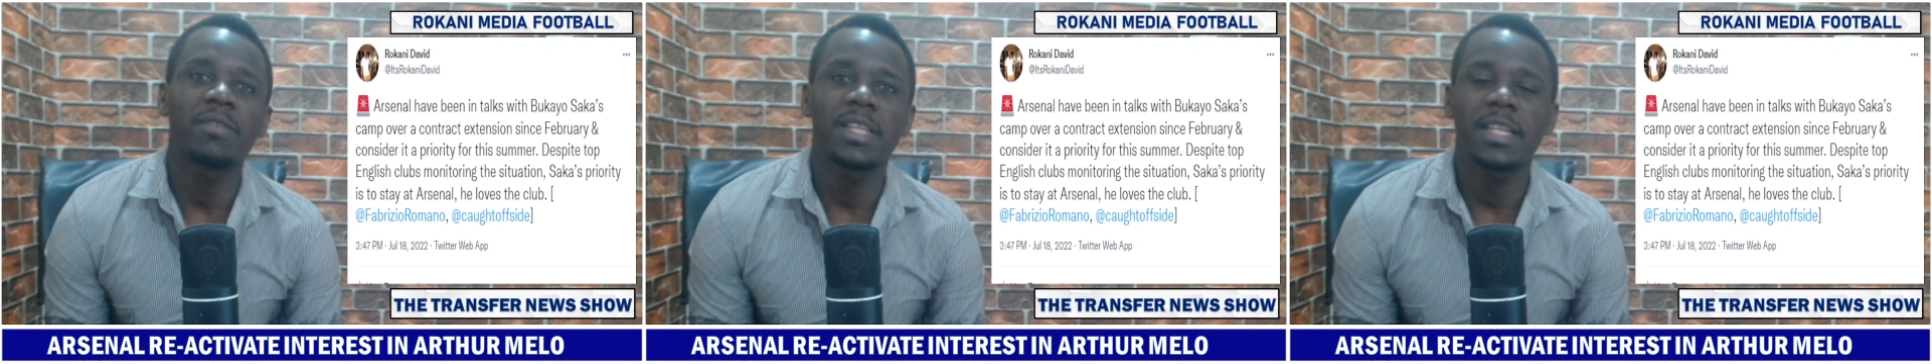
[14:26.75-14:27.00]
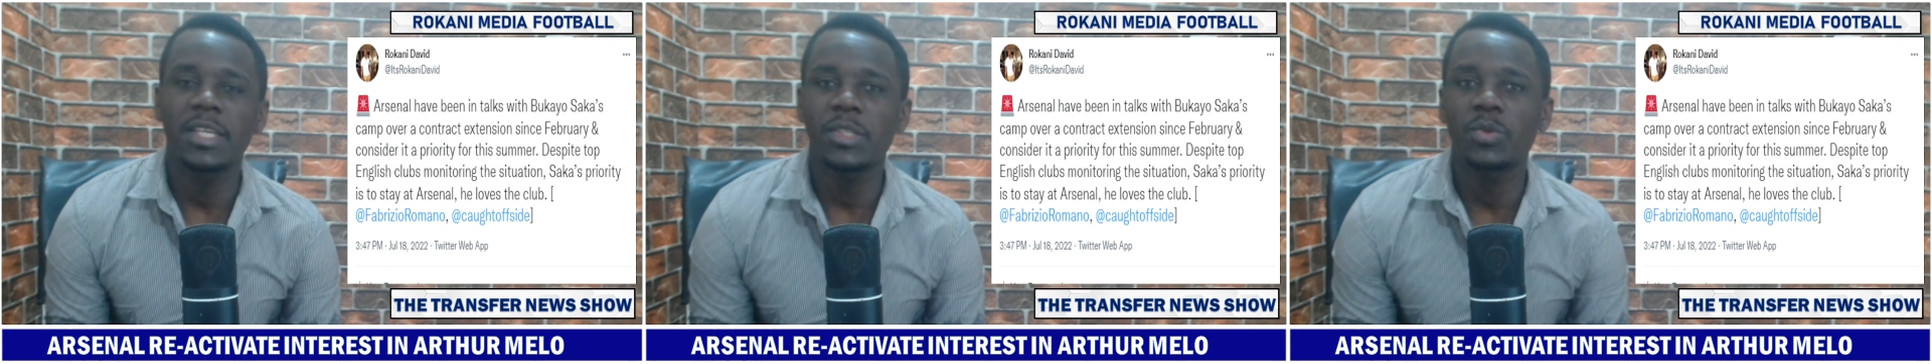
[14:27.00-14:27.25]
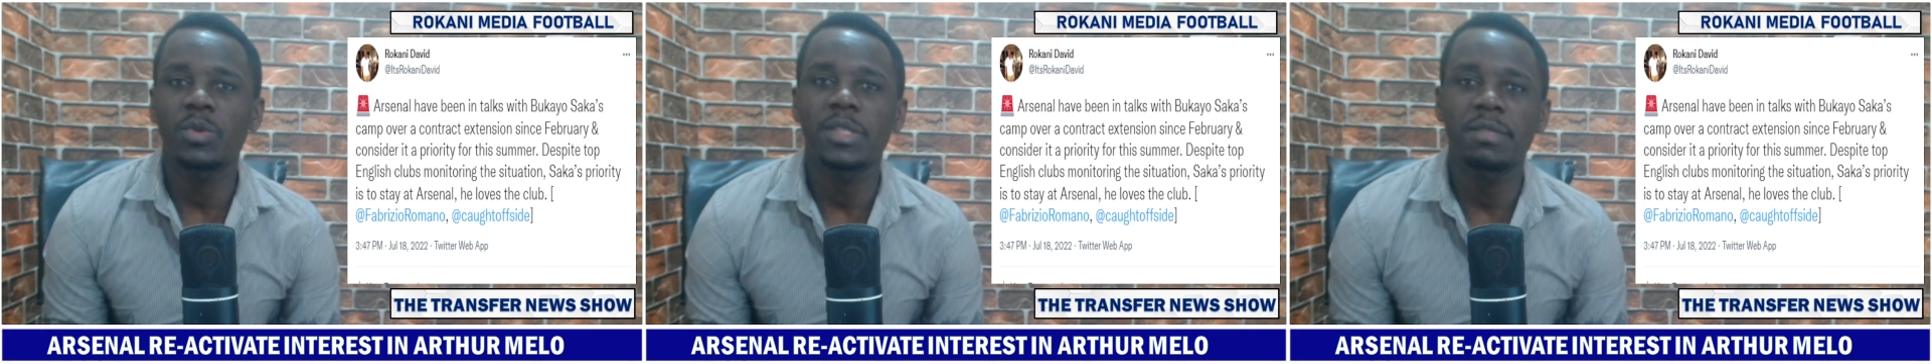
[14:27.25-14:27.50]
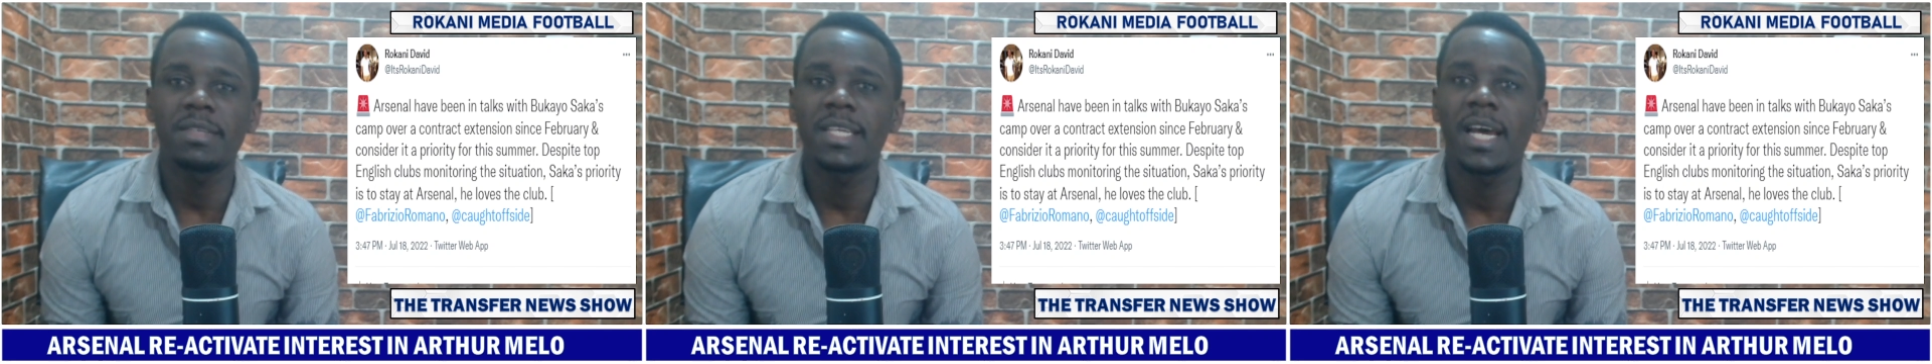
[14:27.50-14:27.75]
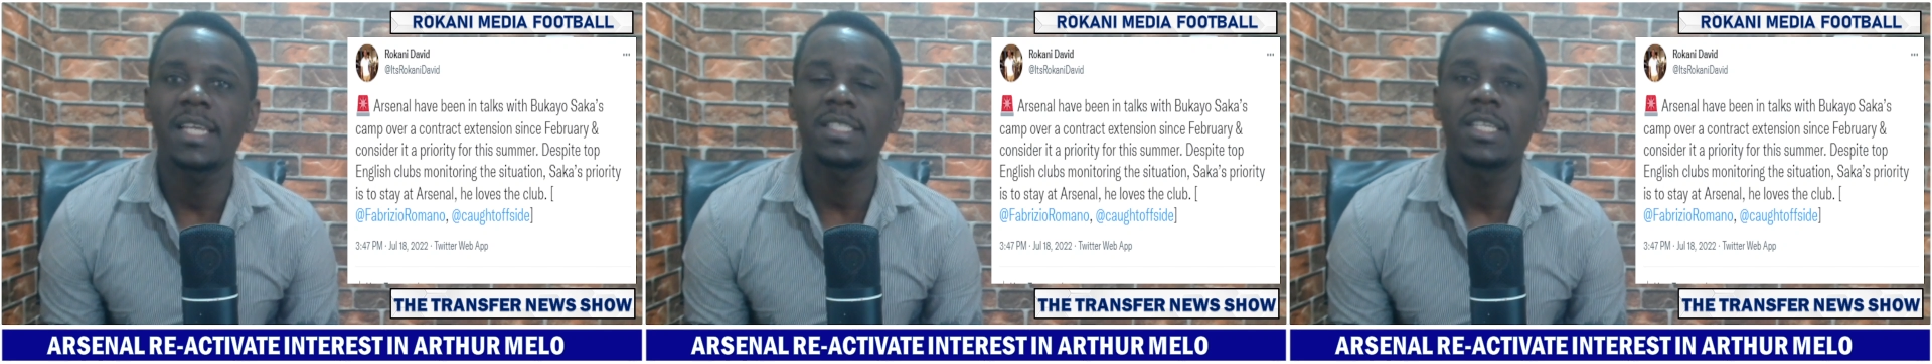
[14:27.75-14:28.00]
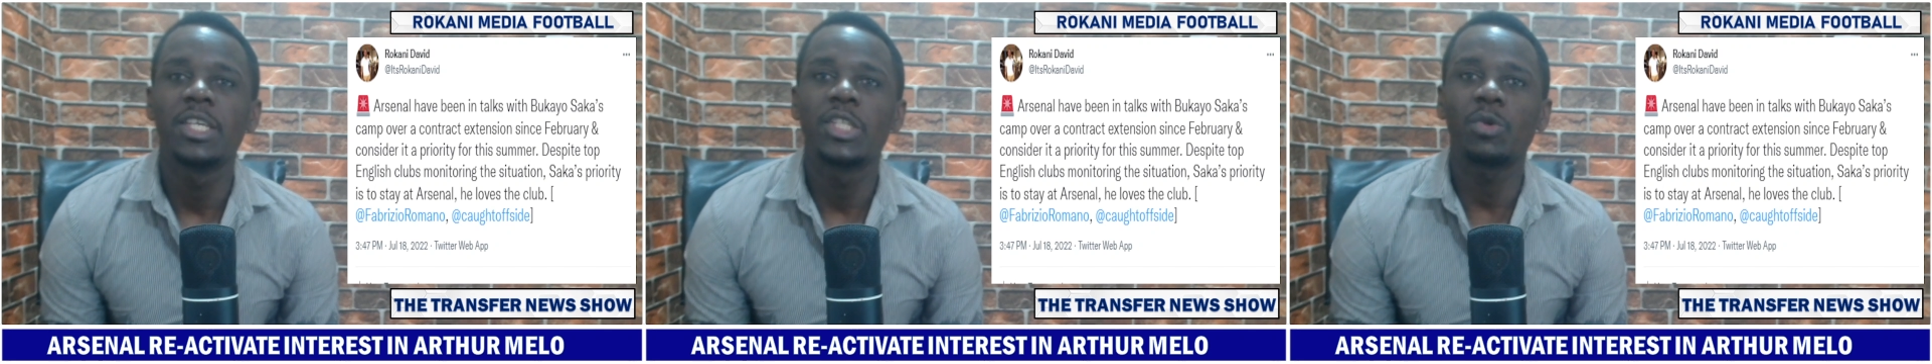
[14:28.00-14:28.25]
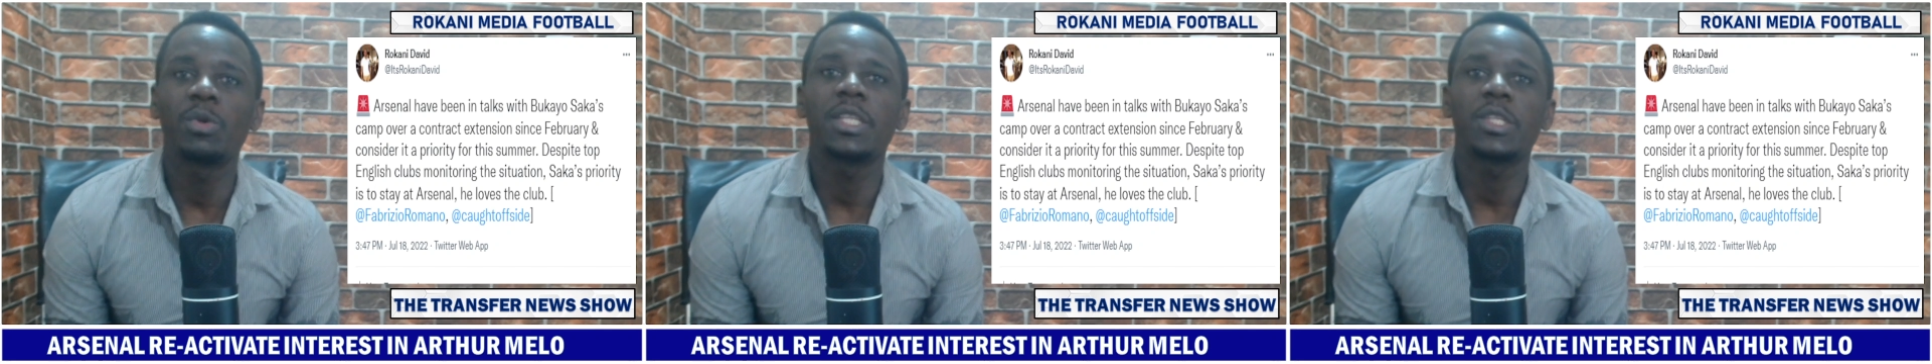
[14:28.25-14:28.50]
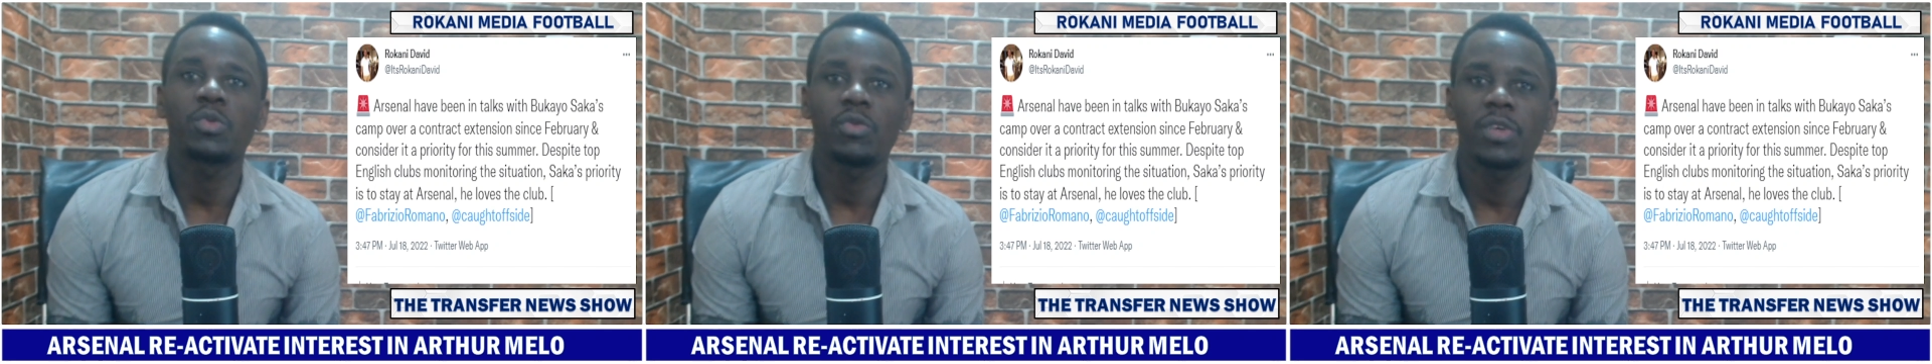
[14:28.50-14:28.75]
the next 2 or 3 years to win the
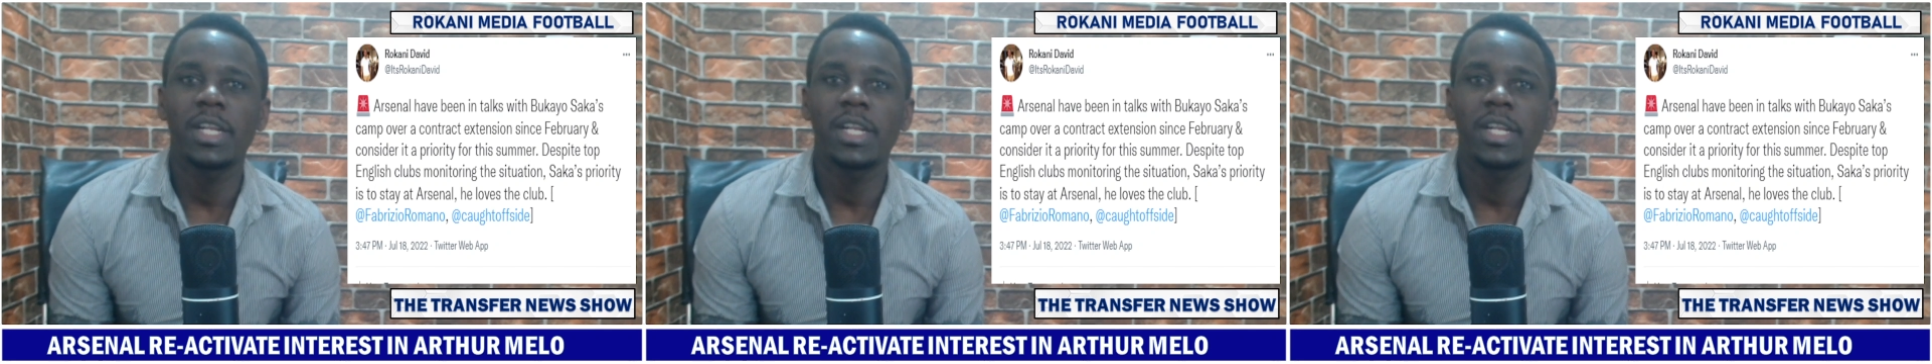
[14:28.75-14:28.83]
trophy.